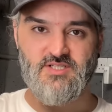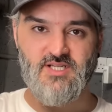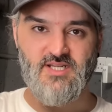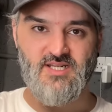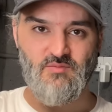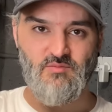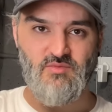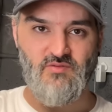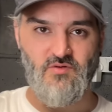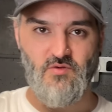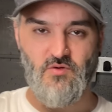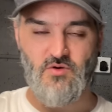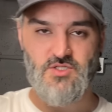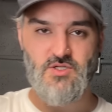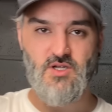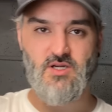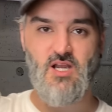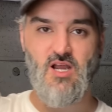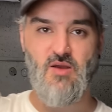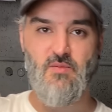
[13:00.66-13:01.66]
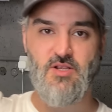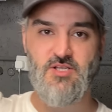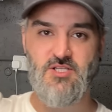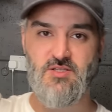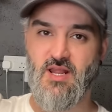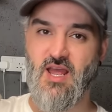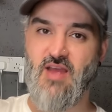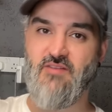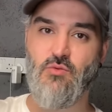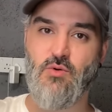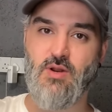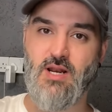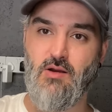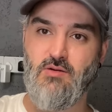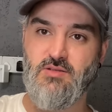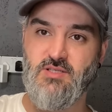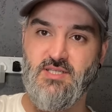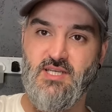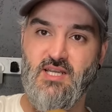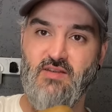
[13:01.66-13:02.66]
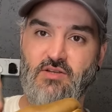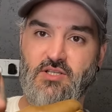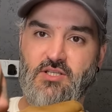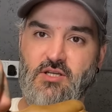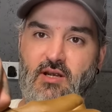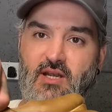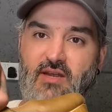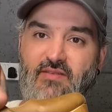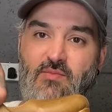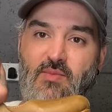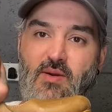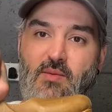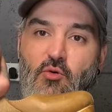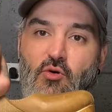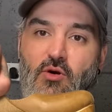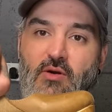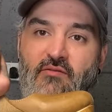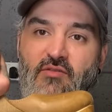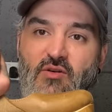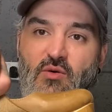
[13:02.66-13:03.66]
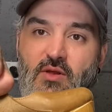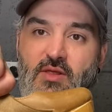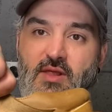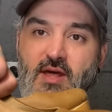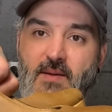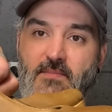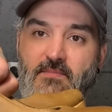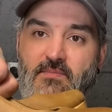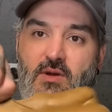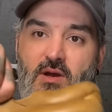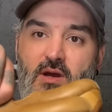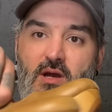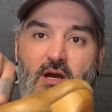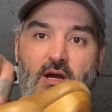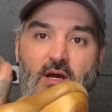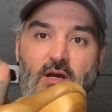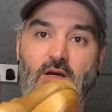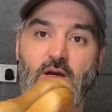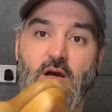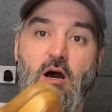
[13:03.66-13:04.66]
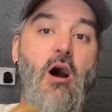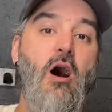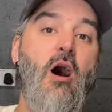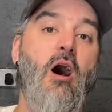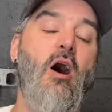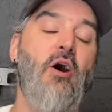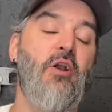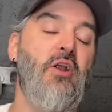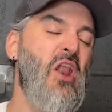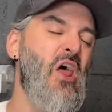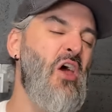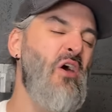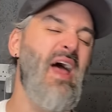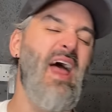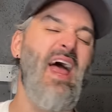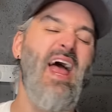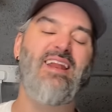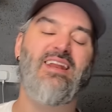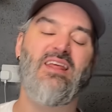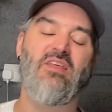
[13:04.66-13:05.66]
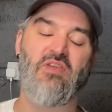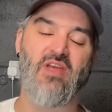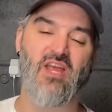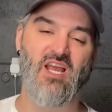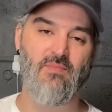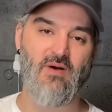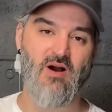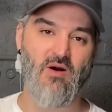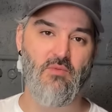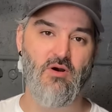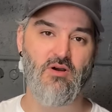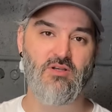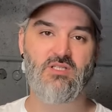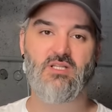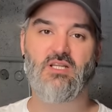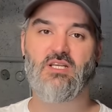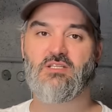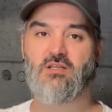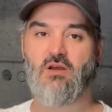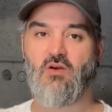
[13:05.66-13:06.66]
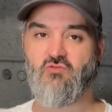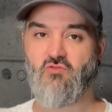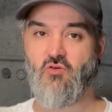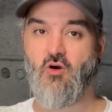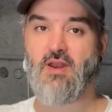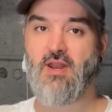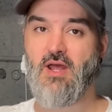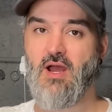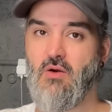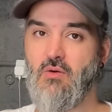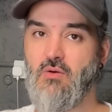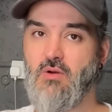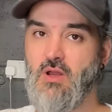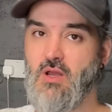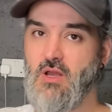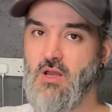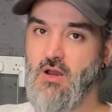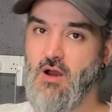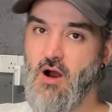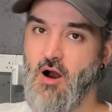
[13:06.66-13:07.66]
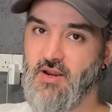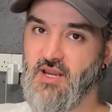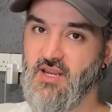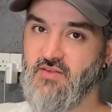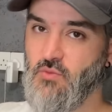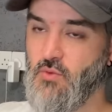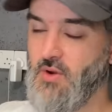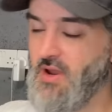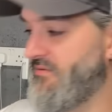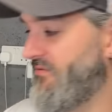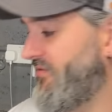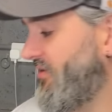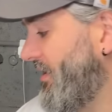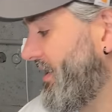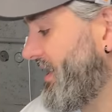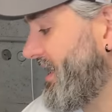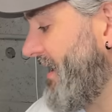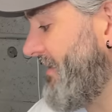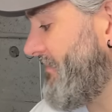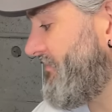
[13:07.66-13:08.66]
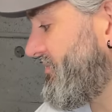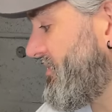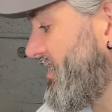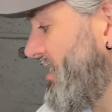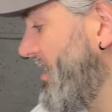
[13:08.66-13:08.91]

seen them before, so I can't imagine everyone else has either. So I'll give you a bit more info on them. I don't know anything about most of this stuff right now. I'll give you what info I can.